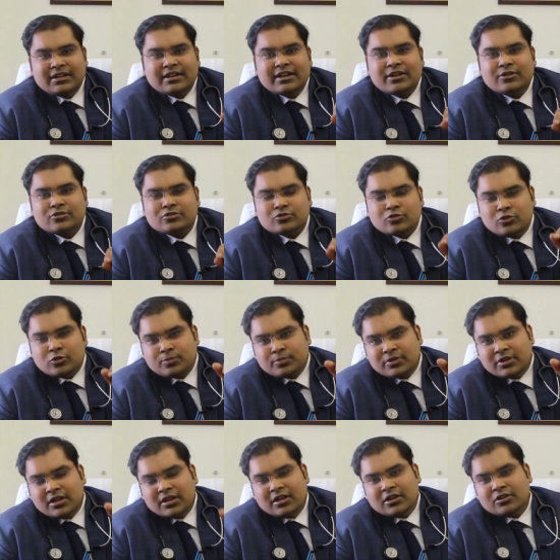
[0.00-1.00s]

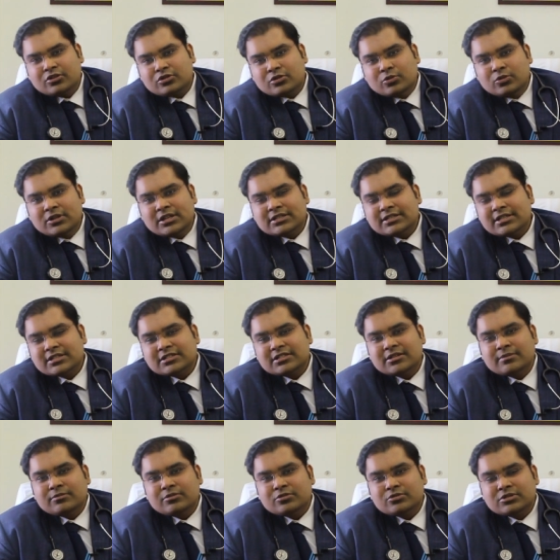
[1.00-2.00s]
rhinoscope through the
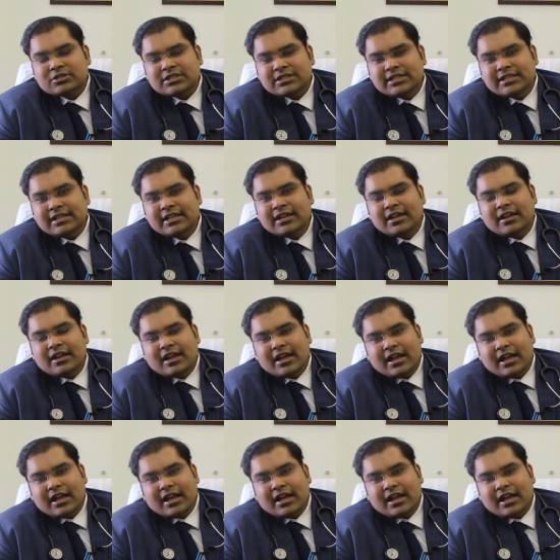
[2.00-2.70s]
system to see,